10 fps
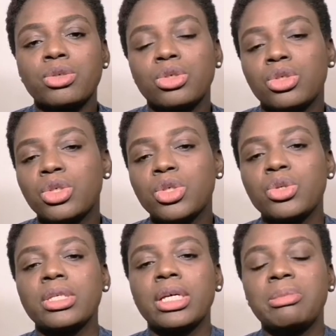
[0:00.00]
good to
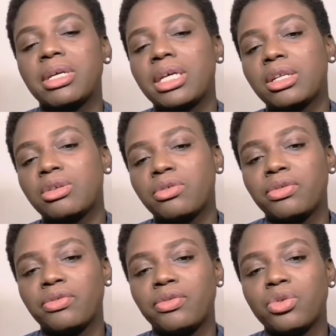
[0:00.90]
use it at the beginning of
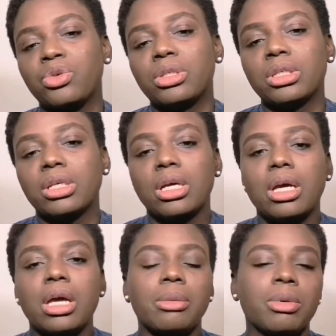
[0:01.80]
the food
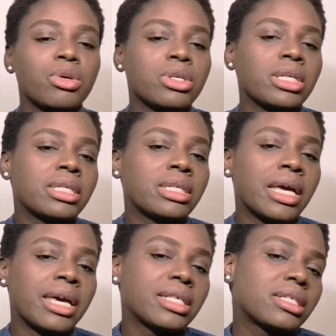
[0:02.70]
because it
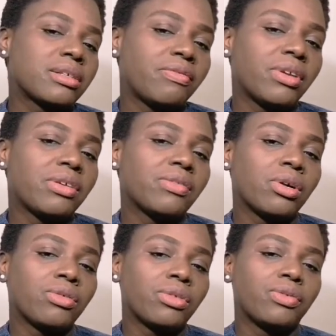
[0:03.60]
enhances the flavor
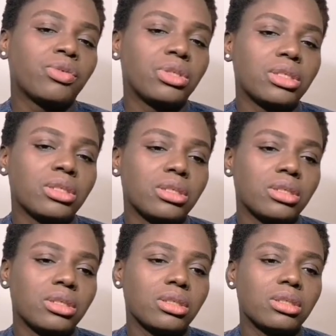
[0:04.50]
of the food.
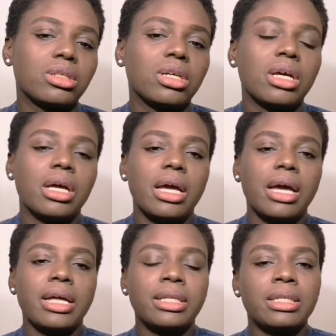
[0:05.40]

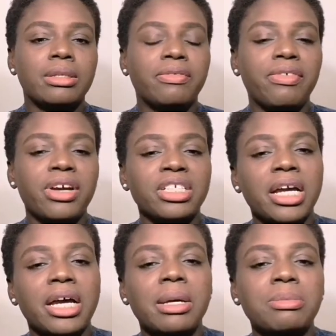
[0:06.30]
And the fresh
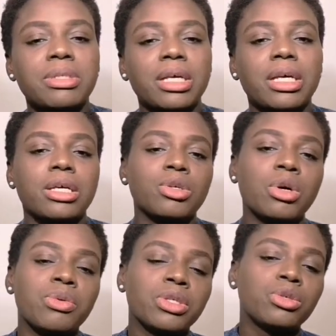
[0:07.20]
herbs, it's
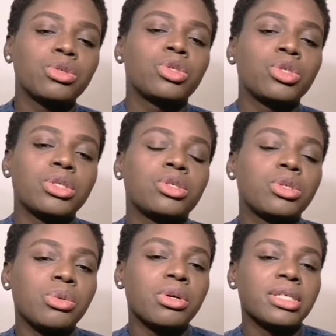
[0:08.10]
always good to use it
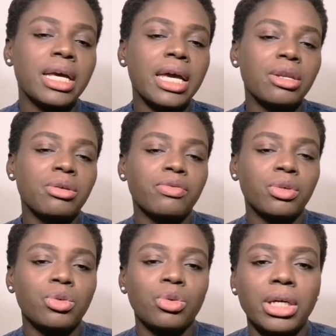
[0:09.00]
towards the end of the
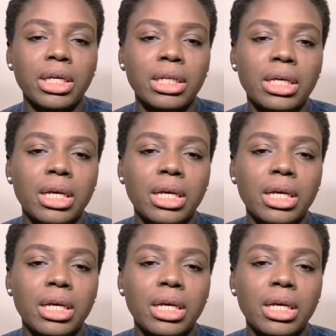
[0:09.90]
cooking.